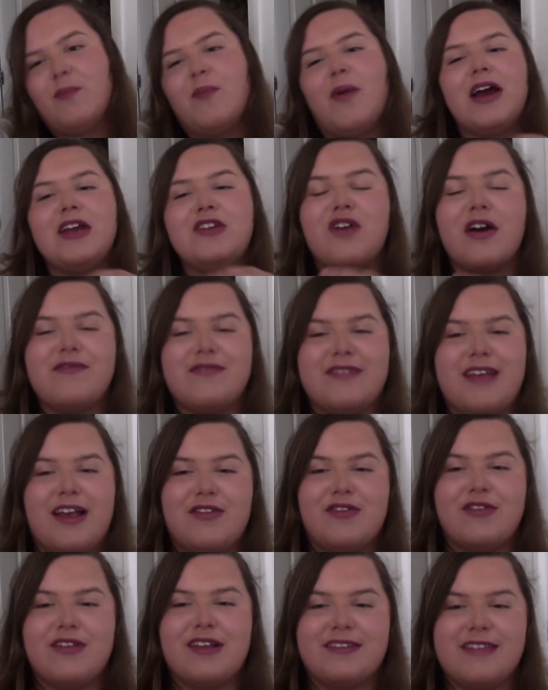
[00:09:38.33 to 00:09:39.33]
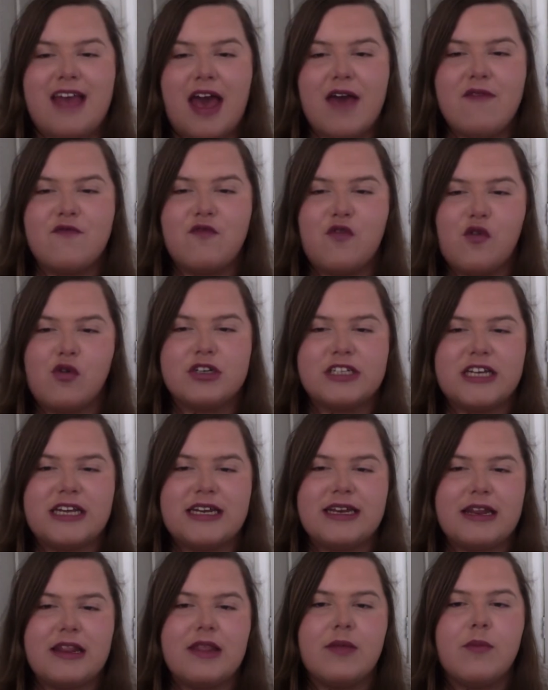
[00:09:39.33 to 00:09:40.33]
My driving test is at
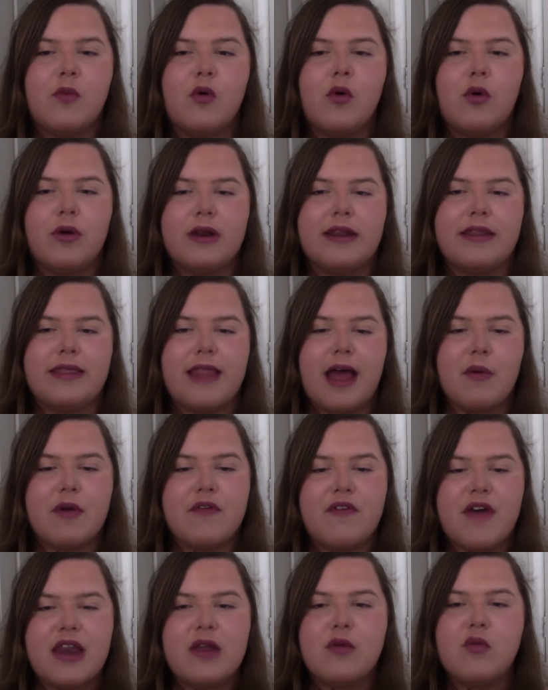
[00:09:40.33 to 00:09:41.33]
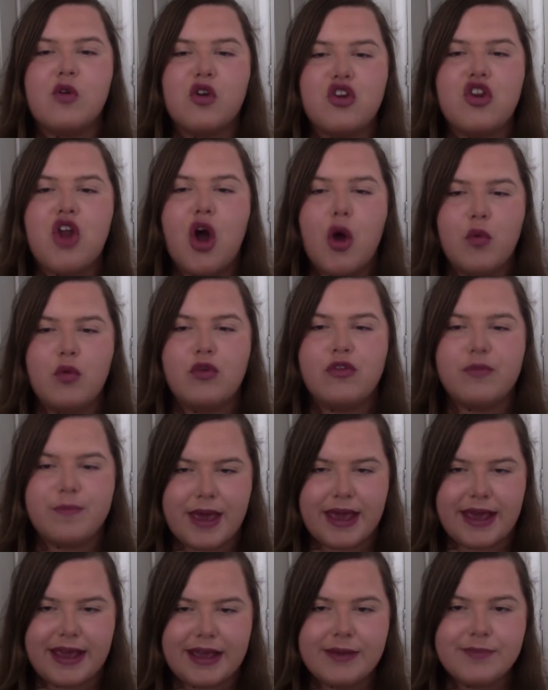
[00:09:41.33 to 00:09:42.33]
10:14 in the morning. Now, if anyone knows
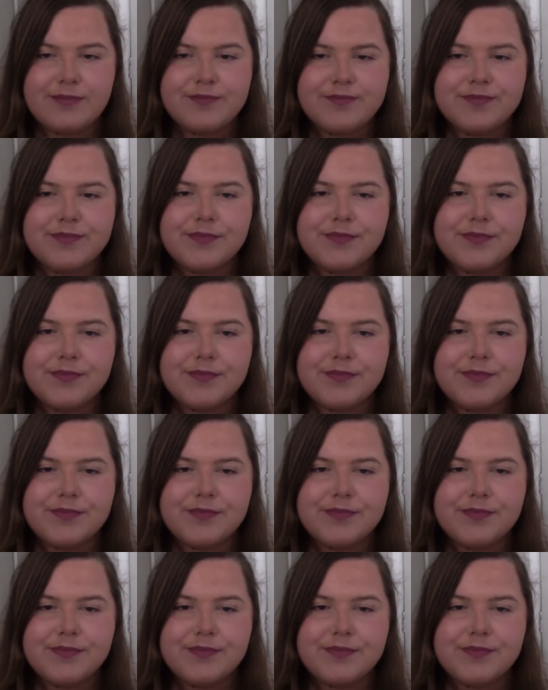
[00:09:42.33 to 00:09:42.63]
me,